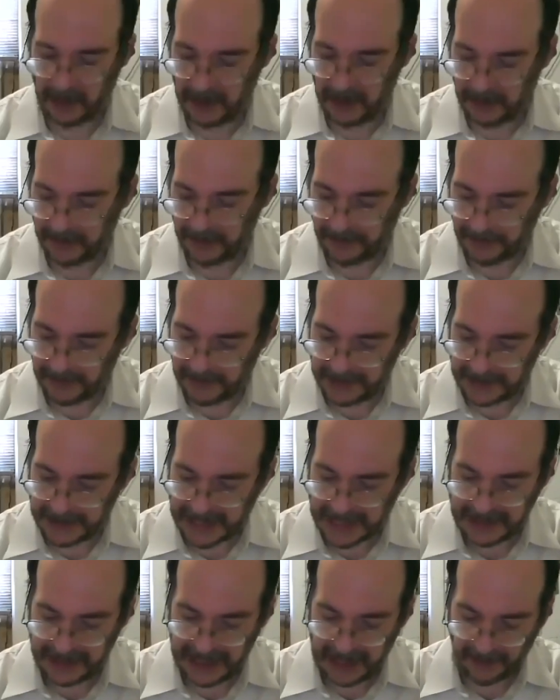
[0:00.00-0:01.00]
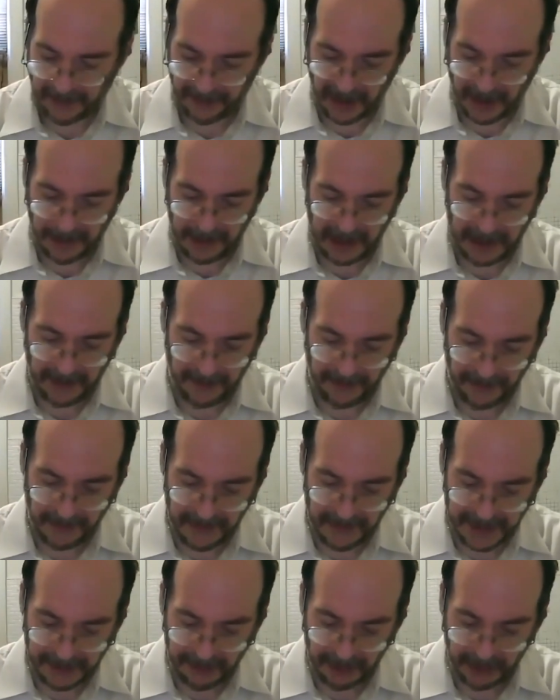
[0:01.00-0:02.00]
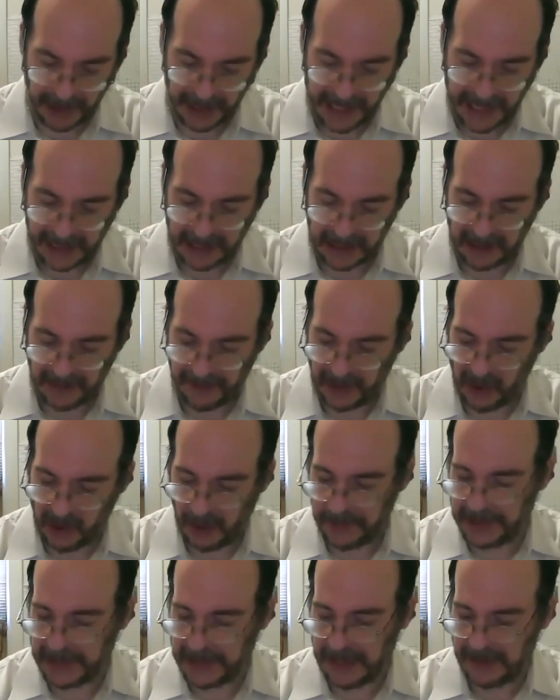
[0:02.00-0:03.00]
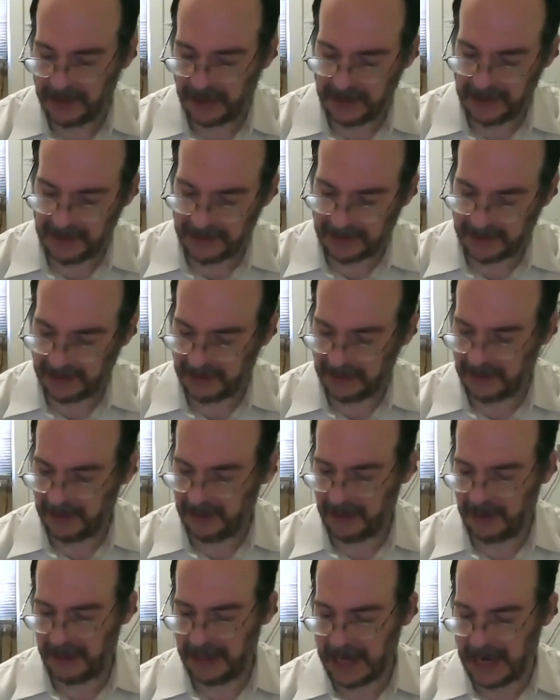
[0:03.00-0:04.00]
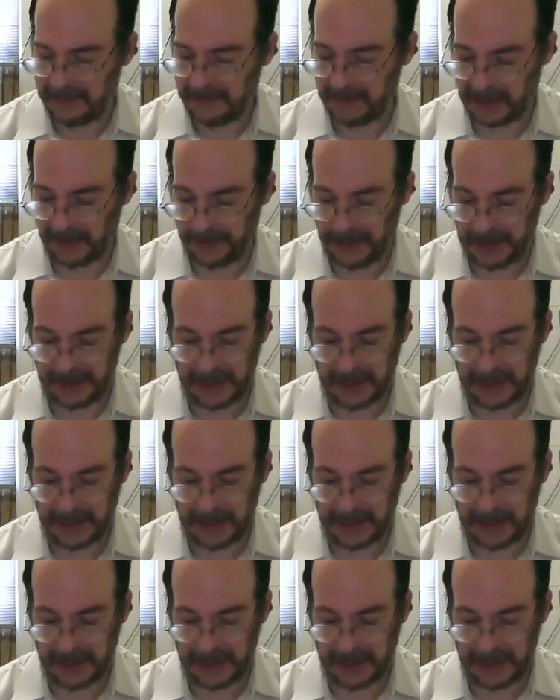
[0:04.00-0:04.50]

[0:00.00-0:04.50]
of 10 in the affirmative, zero in the negative, and no abstentions, the items have been